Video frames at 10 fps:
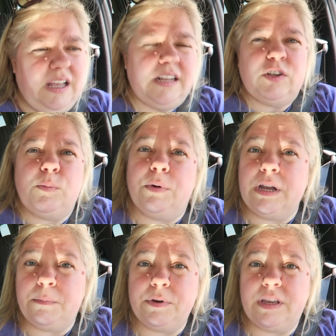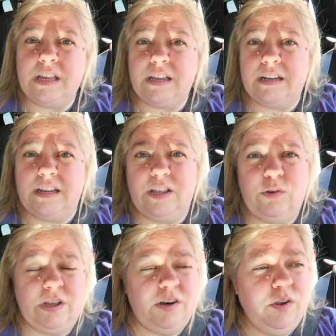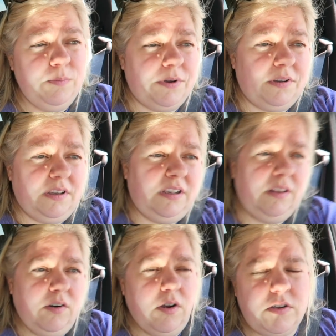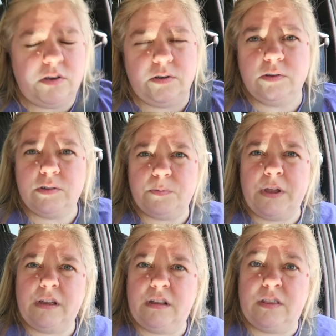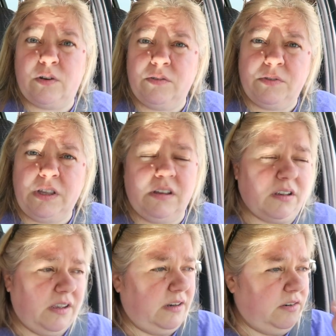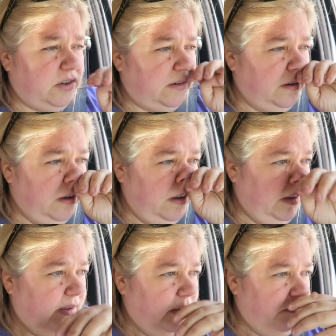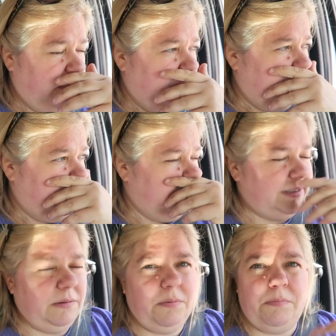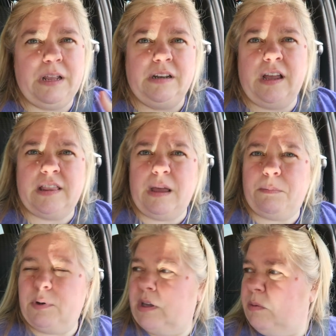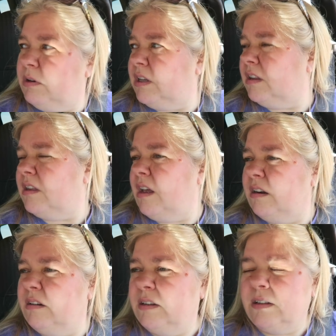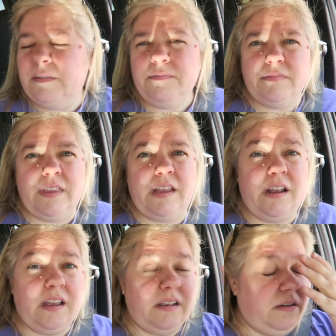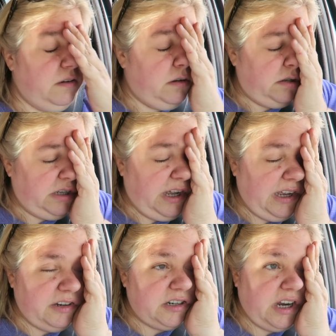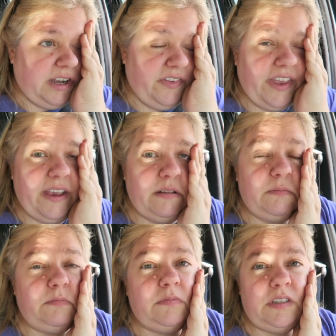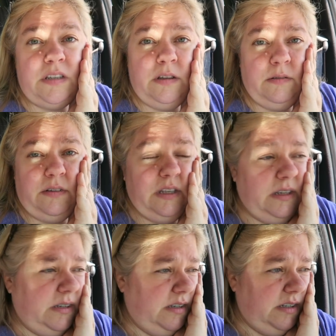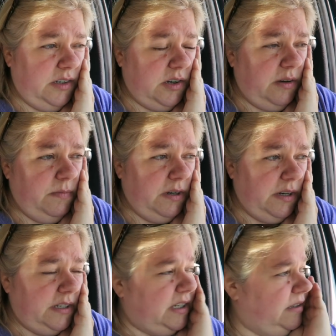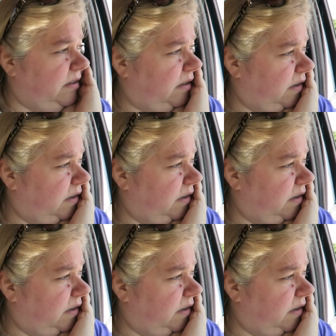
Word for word: And then you bring a book in and you get a new book. And they're all used, but they're in really good condition. But anyways, Ben got that book. He wanted to get that. And I, oh gosh, gosh, I am still sick. It's driving me crazy.